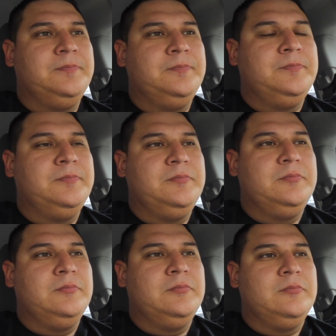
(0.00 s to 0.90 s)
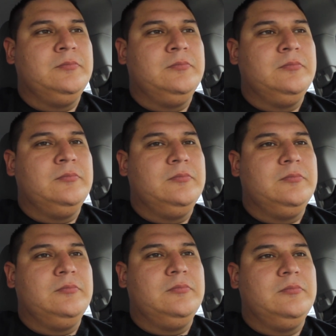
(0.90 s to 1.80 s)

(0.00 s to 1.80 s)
(no one is talking)